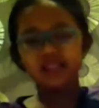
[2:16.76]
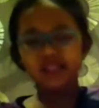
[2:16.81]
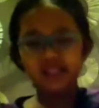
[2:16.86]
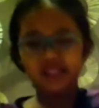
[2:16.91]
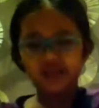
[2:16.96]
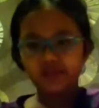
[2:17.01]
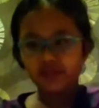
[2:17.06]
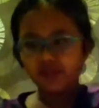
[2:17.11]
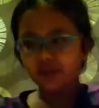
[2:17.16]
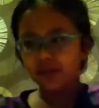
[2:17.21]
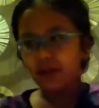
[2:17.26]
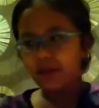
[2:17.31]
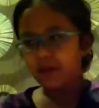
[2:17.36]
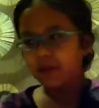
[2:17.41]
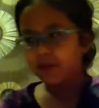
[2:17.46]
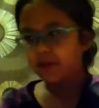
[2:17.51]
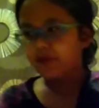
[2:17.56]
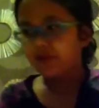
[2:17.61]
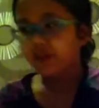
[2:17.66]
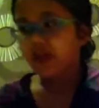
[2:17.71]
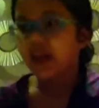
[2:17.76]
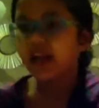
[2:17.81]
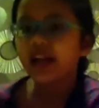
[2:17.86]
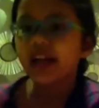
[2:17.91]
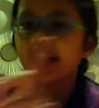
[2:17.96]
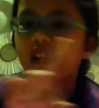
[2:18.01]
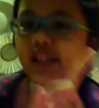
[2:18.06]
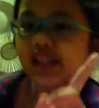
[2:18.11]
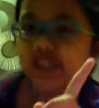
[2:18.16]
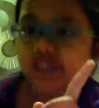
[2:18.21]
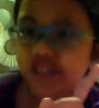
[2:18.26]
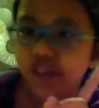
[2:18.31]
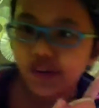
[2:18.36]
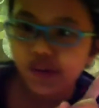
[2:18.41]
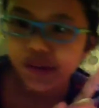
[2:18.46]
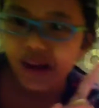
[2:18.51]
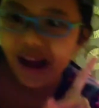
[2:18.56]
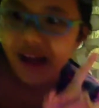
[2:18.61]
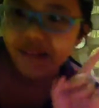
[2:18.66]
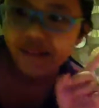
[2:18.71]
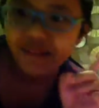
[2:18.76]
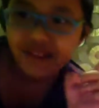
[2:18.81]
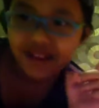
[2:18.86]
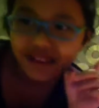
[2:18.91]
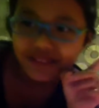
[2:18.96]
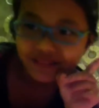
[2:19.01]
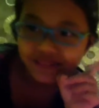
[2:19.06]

this for my birthday. So wait